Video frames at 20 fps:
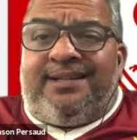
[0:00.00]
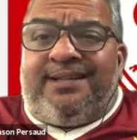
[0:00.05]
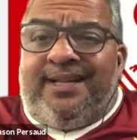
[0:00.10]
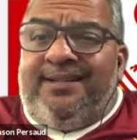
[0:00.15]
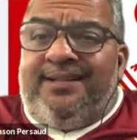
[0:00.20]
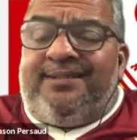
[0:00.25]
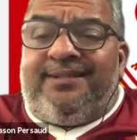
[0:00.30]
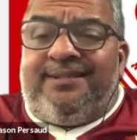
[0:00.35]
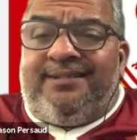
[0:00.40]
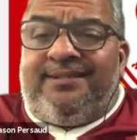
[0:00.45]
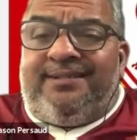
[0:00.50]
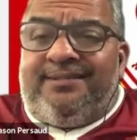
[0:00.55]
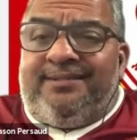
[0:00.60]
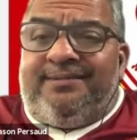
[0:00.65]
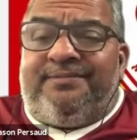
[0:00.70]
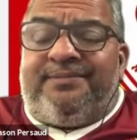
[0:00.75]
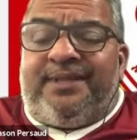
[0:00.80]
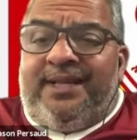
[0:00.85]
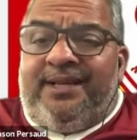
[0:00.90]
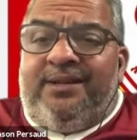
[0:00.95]
he
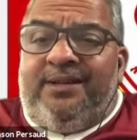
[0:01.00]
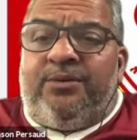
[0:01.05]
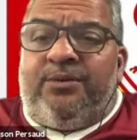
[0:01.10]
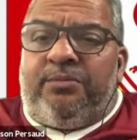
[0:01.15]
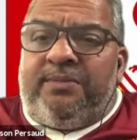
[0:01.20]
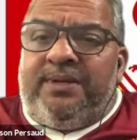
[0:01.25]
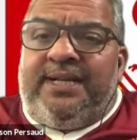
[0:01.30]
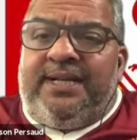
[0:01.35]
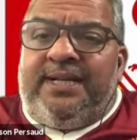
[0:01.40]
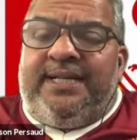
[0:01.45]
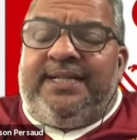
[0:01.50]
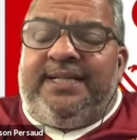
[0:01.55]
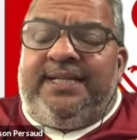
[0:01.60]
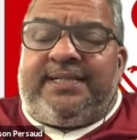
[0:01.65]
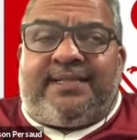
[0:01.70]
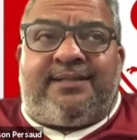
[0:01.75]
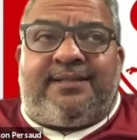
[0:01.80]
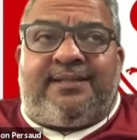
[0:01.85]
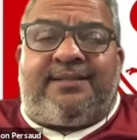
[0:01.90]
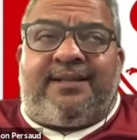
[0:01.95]
normally
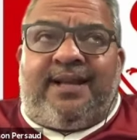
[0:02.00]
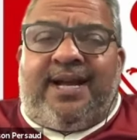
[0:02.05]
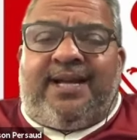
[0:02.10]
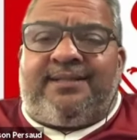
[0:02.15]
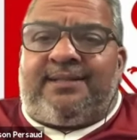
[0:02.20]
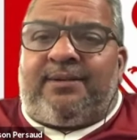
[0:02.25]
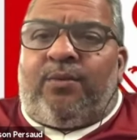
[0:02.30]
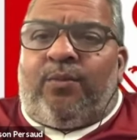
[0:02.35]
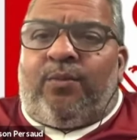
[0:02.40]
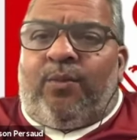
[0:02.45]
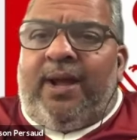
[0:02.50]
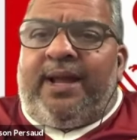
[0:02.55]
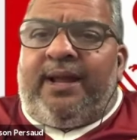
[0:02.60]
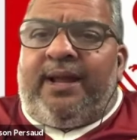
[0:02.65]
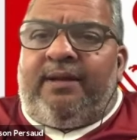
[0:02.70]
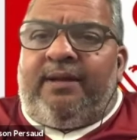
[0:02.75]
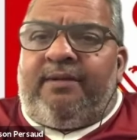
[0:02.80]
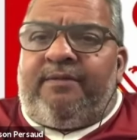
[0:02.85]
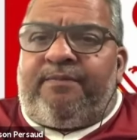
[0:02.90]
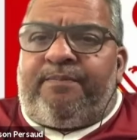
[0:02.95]
has a
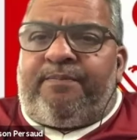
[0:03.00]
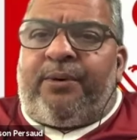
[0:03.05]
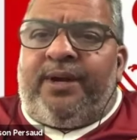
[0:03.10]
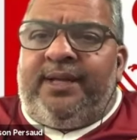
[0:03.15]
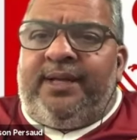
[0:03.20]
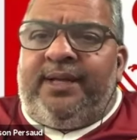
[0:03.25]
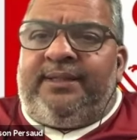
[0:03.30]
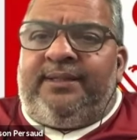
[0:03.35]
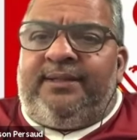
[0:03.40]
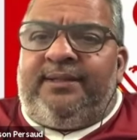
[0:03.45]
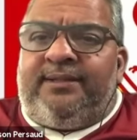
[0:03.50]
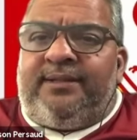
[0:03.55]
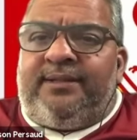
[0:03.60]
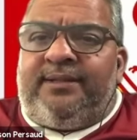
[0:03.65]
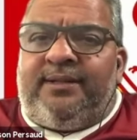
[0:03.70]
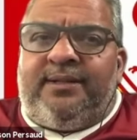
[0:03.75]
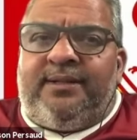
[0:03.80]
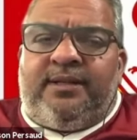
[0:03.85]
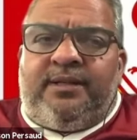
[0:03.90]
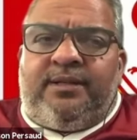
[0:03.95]
way of putting
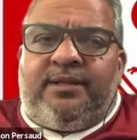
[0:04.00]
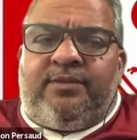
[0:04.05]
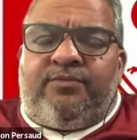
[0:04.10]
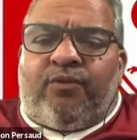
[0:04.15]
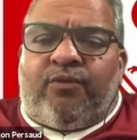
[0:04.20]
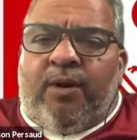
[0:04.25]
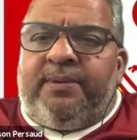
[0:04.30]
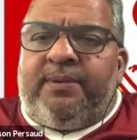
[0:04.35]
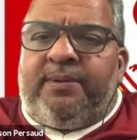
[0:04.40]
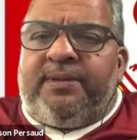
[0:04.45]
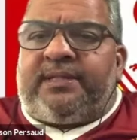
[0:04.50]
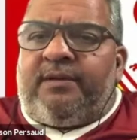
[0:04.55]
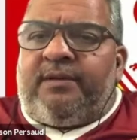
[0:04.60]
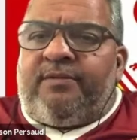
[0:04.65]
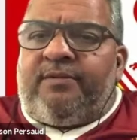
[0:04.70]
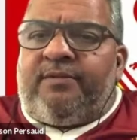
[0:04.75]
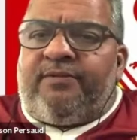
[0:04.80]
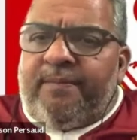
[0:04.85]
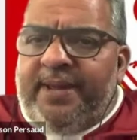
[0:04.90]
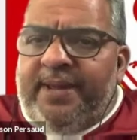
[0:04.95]

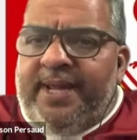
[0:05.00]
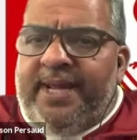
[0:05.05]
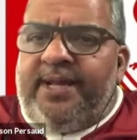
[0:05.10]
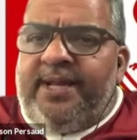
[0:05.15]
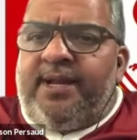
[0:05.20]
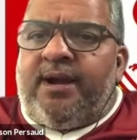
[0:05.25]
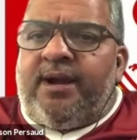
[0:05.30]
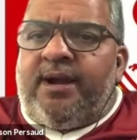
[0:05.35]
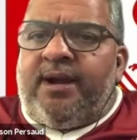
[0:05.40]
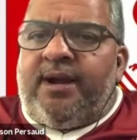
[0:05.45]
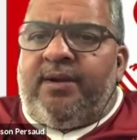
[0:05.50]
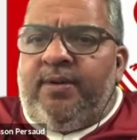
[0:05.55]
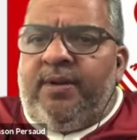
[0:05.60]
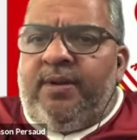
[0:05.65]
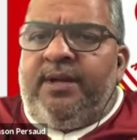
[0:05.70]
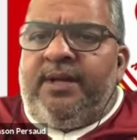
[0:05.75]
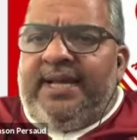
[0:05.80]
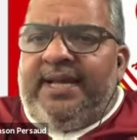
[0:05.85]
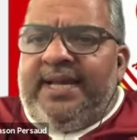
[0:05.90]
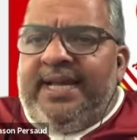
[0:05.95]
Robertson, Firmino
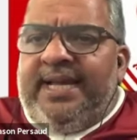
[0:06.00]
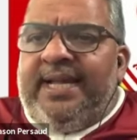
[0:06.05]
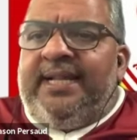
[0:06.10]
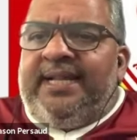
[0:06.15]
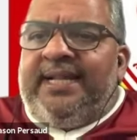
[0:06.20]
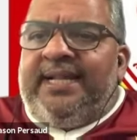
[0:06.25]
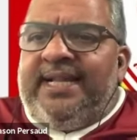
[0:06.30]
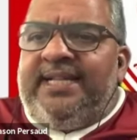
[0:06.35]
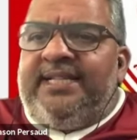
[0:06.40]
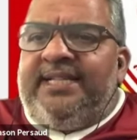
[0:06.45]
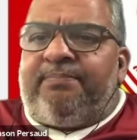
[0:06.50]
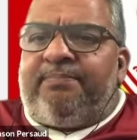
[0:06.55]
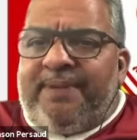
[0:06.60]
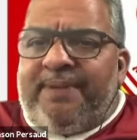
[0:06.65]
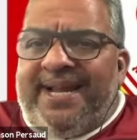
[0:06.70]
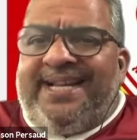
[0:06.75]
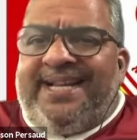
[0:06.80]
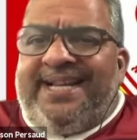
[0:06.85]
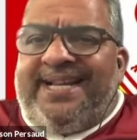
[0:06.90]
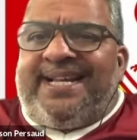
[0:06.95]
in these
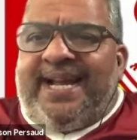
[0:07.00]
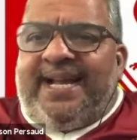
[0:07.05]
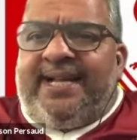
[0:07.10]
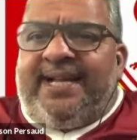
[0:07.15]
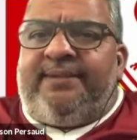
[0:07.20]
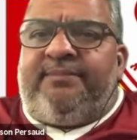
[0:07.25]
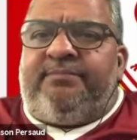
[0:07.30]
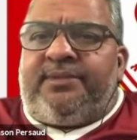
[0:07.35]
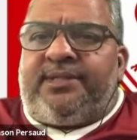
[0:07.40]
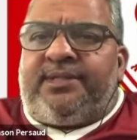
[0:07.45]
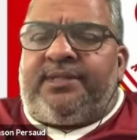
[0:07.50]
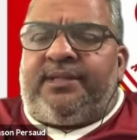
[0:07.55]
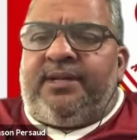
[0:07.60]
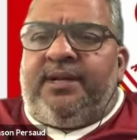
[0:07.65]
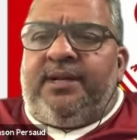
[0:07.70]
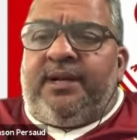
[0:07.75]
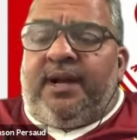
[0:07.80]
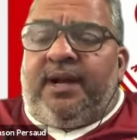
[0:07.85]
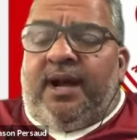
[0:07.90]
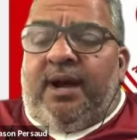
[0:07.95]
big games.
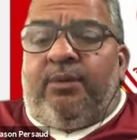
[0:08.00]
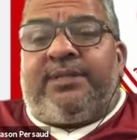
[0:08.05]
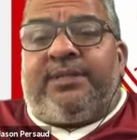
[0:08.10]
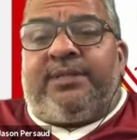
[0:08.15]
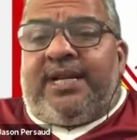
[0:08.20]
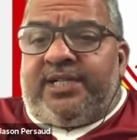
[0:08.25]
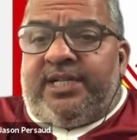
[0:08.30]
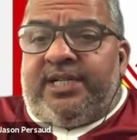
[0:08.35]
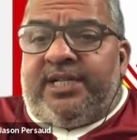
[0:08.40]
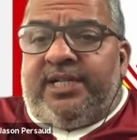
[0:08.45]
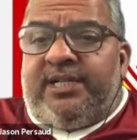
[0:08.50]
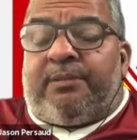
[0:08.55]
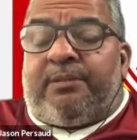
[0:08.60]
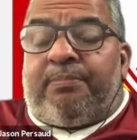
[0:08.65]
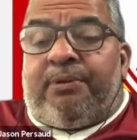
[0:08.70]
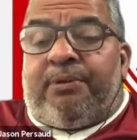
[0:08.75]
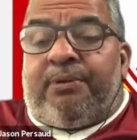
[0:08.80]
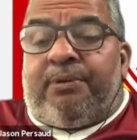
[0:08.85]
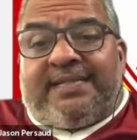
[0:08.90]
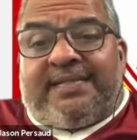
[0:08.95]
I was actually
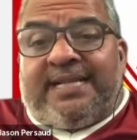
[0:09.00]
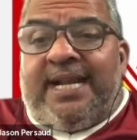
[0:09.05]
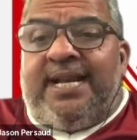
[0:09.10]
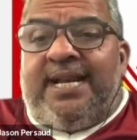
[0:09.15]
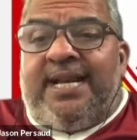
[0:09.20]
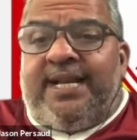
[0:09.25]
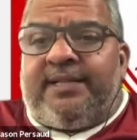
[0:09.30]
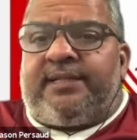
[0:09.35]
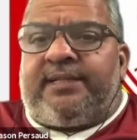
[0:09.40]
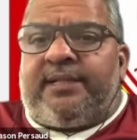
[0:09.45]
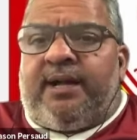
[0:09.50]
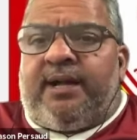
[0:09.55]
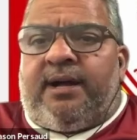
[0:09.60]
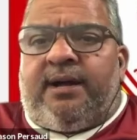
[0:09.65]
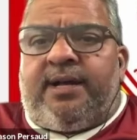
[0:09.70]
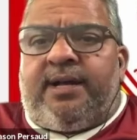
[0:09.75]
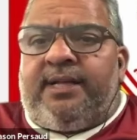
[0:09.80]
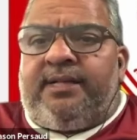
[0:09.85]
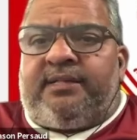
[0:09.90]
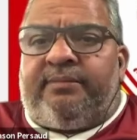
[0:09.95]
surprised Elliott
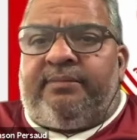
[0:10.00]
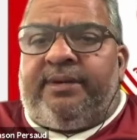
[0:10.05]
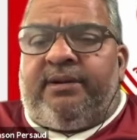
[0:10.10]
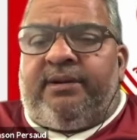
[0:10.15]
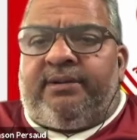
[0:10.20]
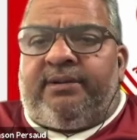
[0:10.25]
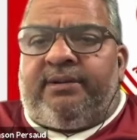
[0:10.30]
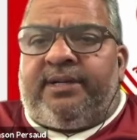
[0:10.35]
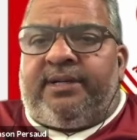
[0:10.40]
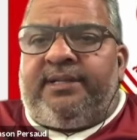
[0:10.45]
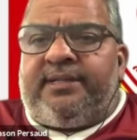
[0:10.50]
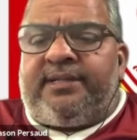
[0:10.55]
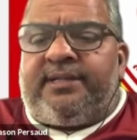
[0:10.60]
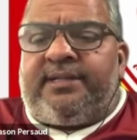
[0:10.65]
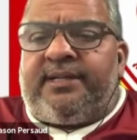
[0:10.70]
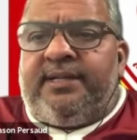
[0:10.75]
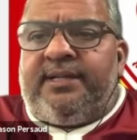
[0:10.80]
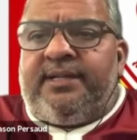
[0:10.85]
started, to be honest.